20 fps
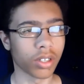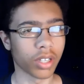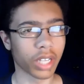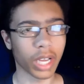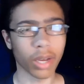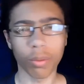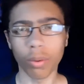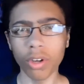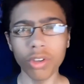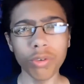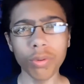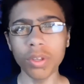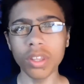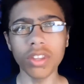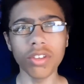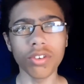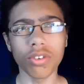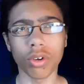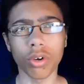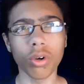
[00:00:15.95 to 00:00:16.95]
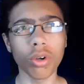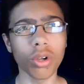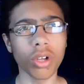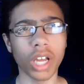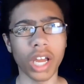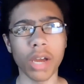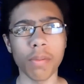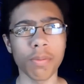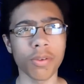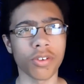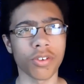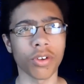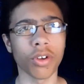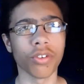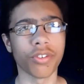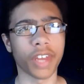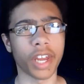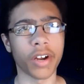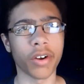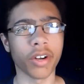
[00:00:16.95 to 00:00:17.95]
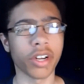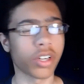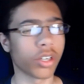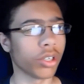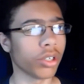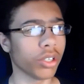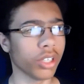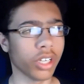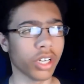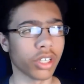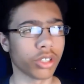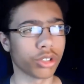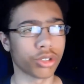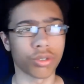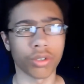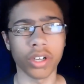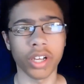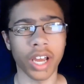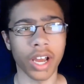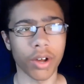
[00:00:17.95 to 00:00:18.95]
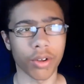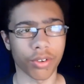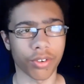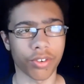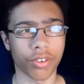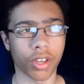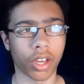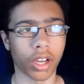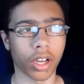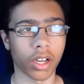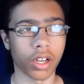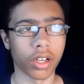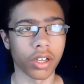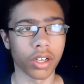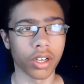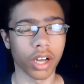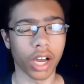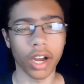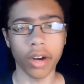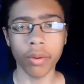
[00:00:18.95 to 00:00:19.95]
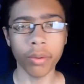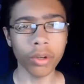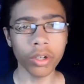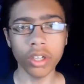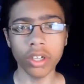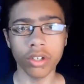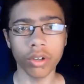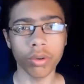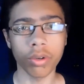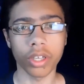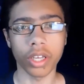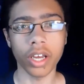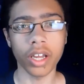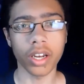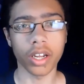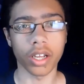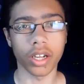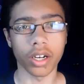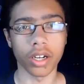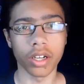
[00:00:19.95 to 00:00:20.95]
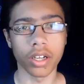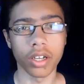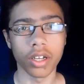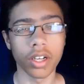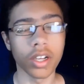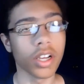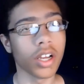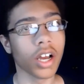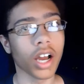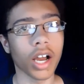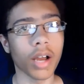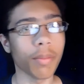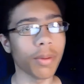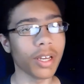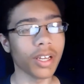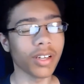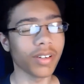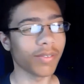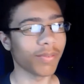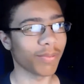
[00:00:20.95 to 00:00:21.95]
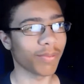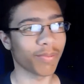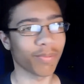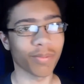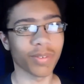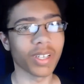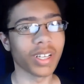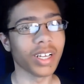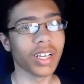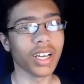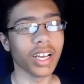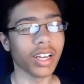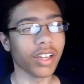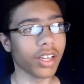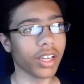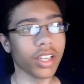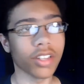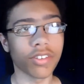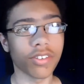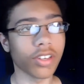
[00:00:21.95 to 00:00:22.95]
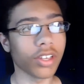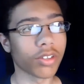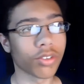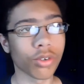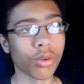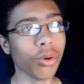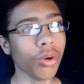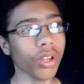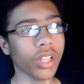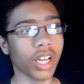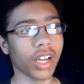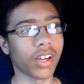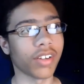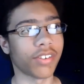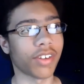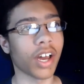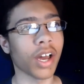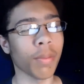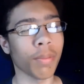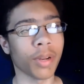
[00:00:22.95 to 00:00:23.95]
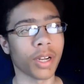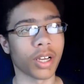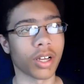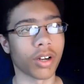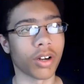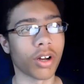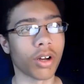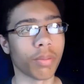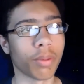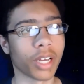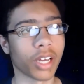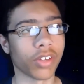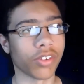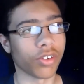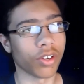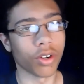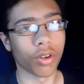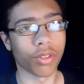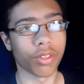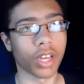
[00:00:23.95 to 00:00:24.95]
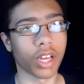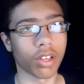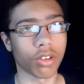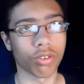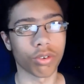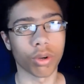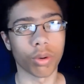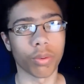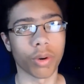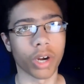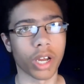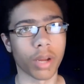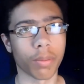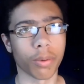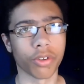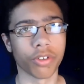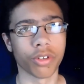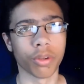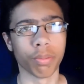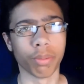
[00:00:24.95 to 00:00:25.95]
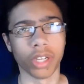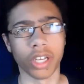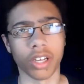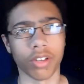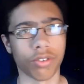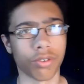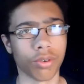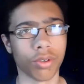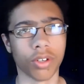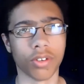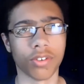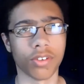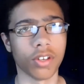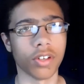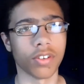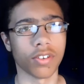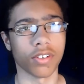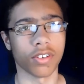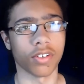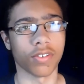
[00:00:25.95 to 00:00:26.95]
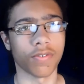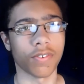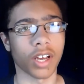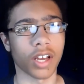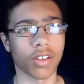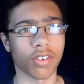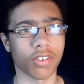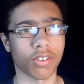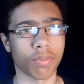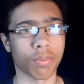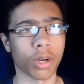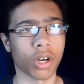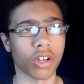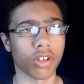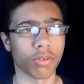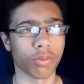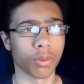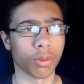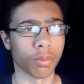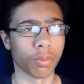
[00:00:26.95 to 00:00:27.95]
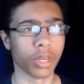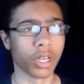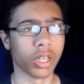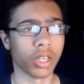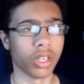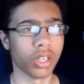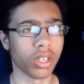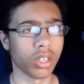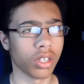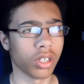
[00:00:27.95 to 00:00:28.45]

Like, what's with this whole episodes airing early on Treehouse thing? I really don't get it. I mean, it, it's it's cool that it's happening at all because you know, thanks to it, we're able to blaze through the season as fast as possible. But